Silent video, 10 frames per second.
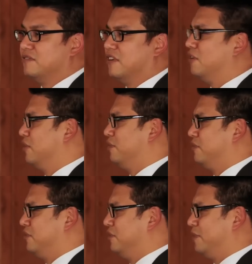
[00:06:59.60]
Or do
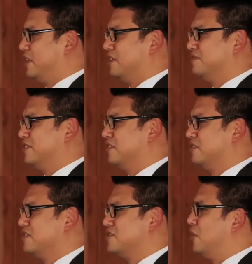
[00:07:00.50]
you play golf? No?
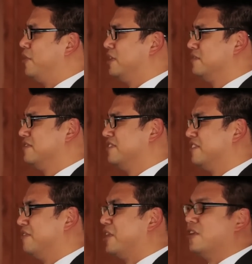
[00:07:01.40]
Sewing?
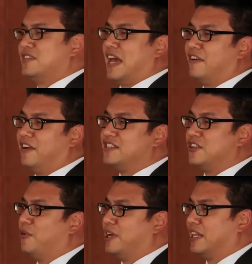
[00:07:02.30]
We go Saturday
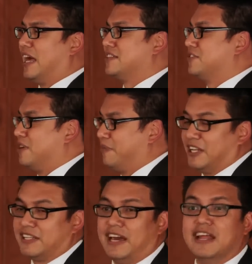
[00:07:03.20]
sewing class or something
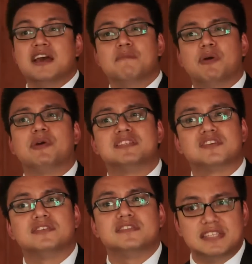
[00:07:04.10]
like that. But we can
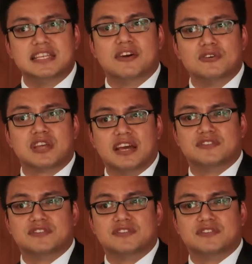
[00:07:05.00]
start to see those kinds